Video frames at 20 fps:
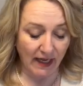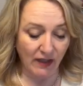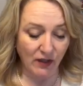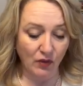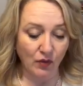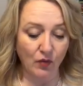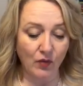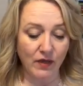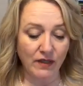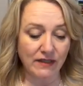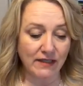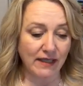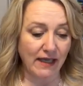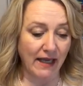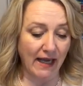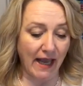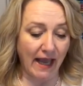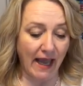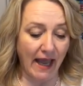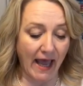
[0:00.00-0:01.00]
and you're going to
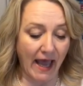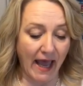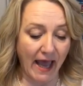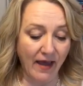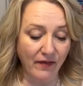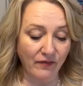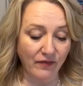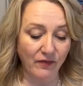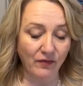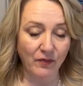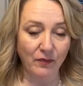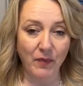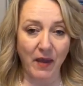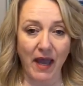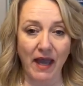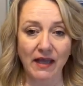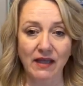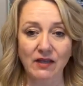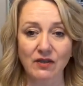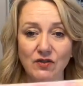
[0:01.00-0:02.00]
get a half of a
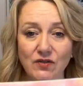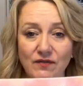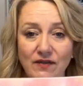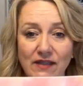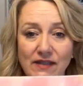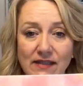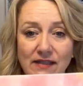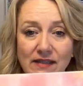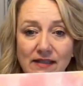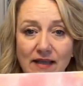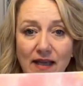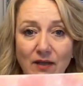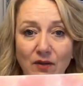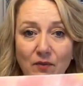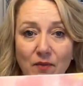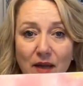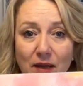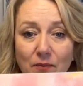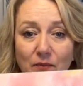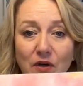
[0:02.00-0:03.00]
package of this
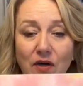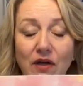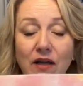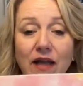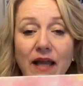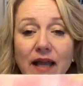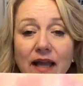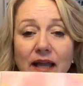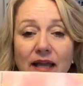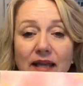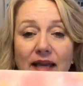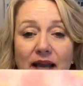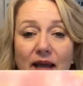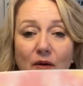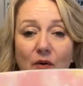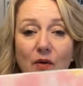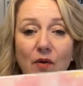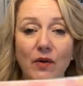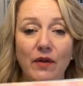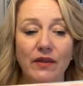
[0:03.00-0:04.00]
designer paper.
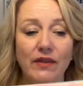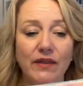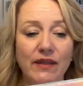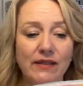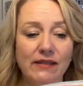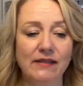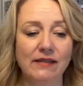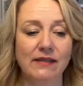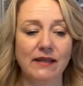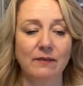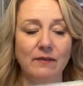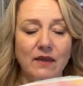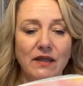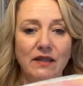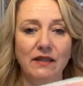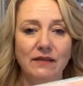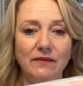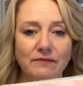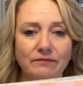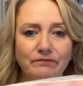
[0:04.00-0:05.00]
Now this, I'm
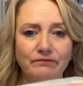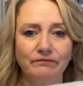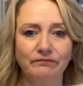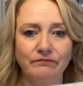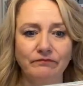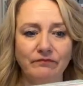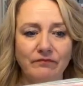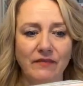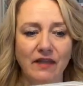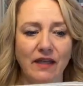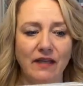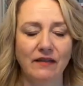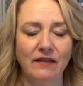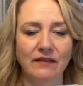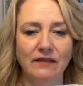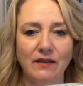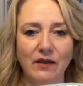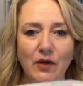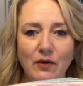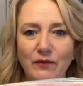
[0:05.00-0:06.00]
gonna,
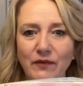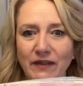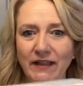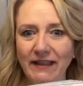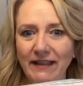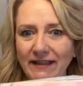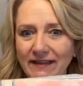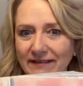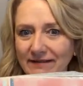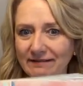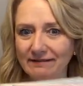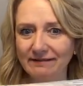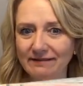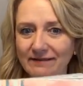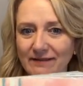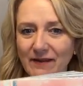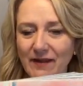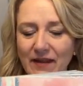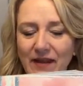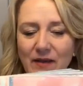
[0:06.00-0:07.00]
hopefully,
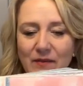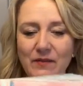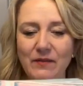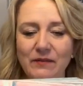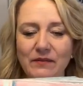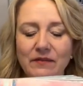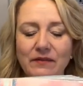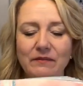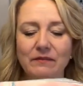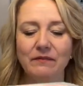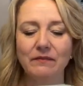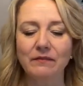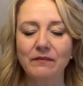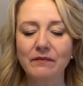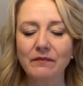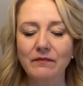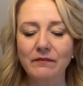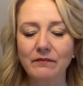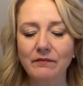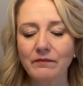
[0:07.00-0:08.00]
without
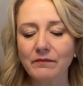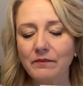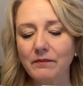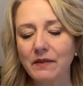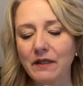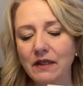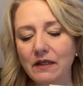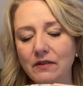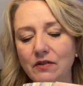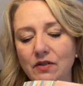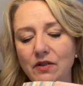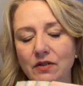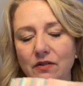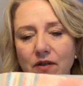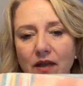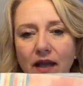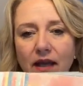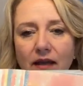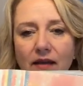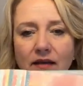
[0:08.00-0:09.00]
being too
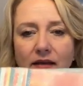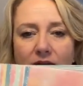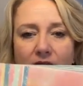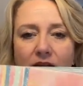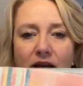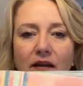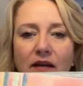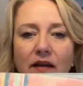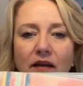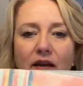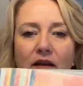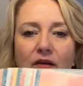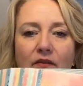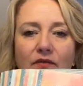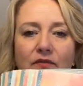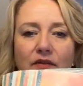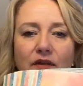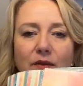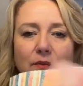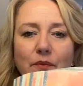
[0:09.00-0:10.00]
chaotic here,
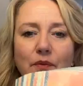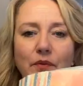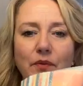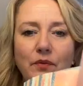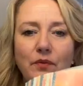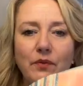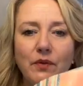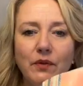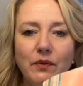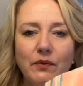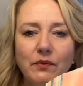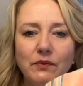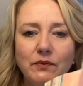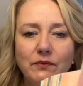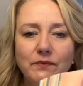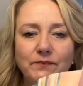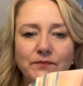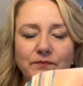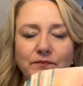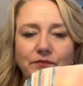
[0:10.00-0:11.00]
flip
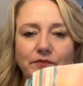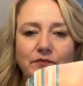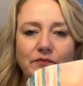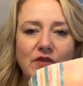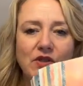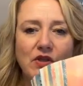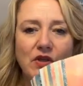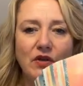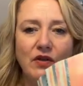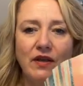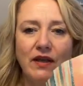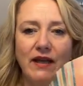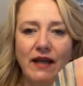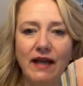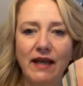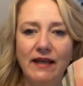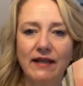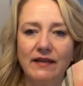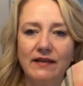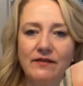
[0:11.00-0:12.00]
through so you can
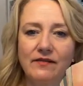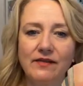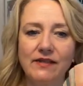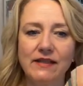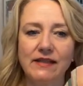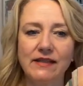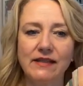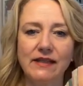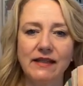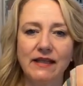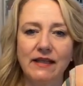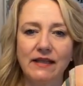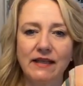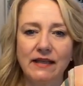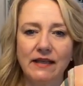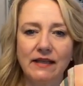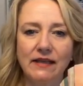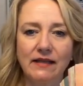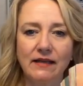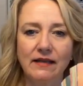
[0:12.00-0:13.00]
kind of
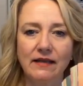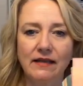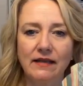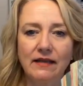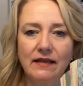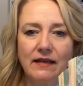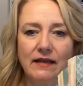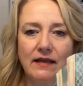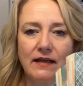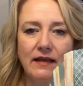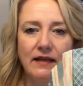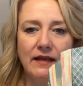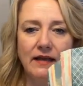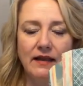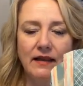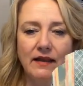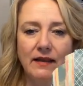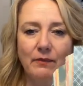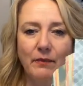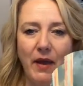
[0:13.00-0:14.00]
see
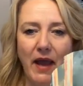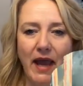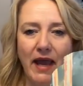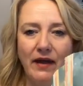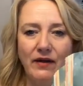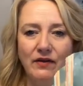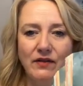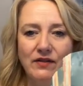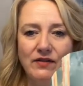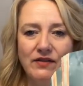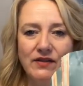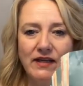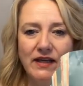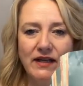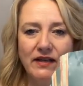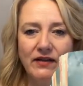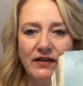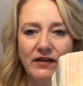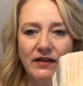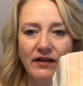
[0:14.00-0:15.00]
the patterns
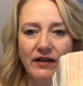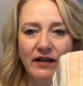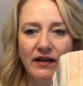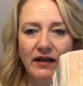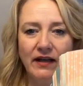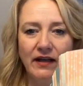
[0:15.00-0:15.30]
here.